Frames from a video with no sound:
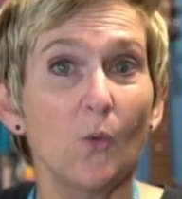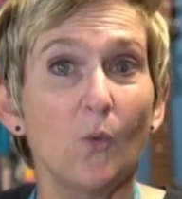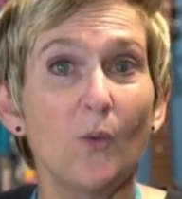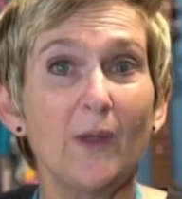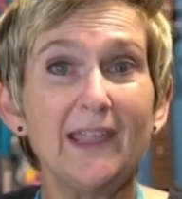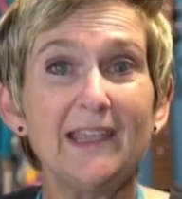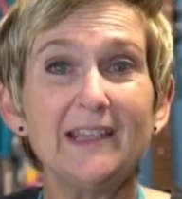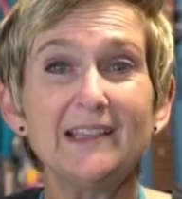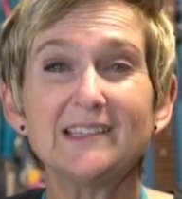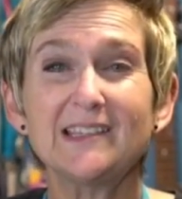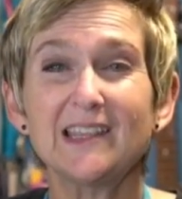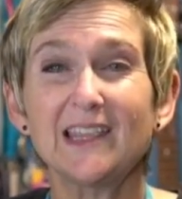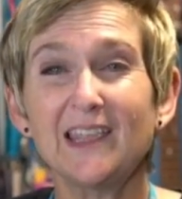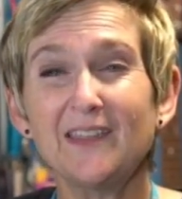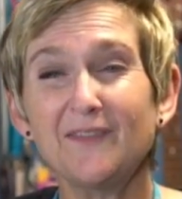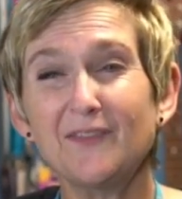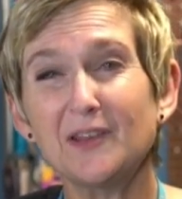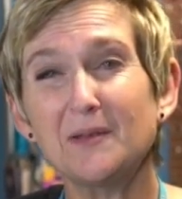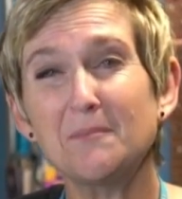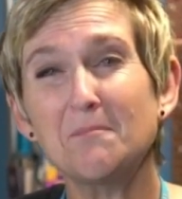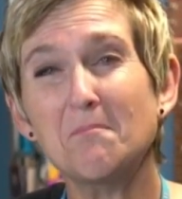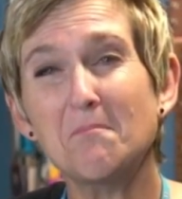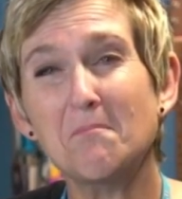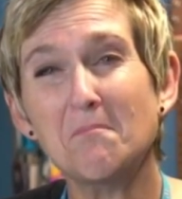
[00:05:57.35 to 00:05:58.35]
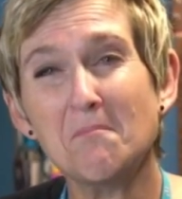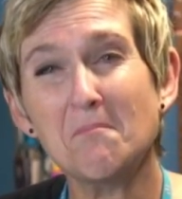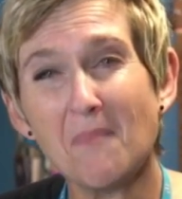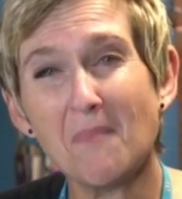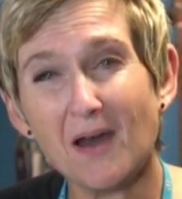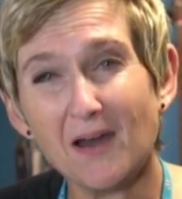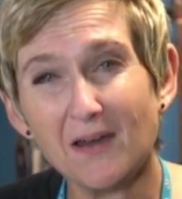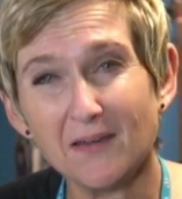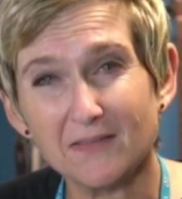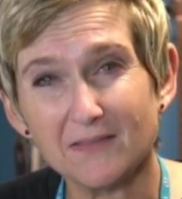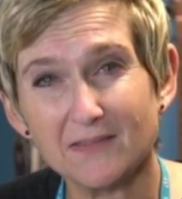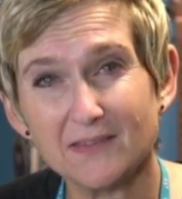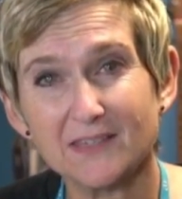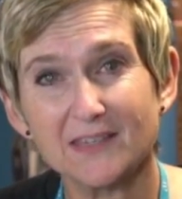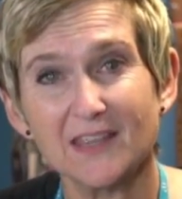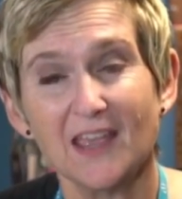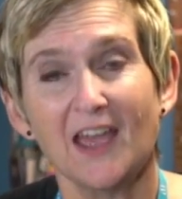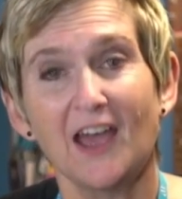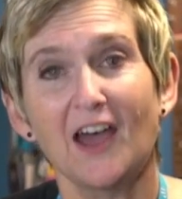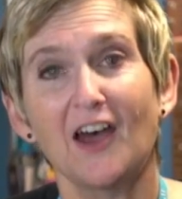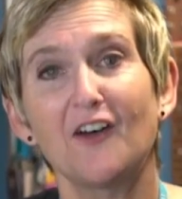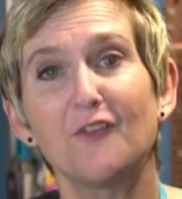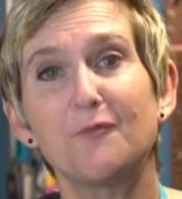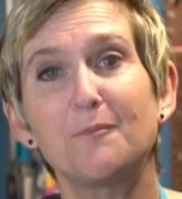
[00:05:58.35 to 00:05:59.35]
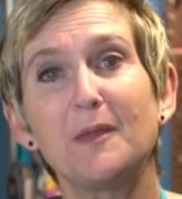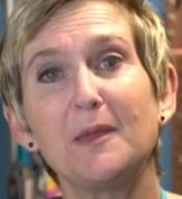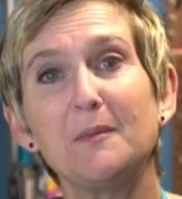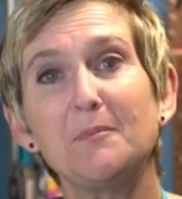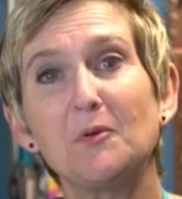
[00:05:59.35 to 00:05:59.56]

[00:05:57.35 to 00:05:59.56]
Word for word: weeks, even months of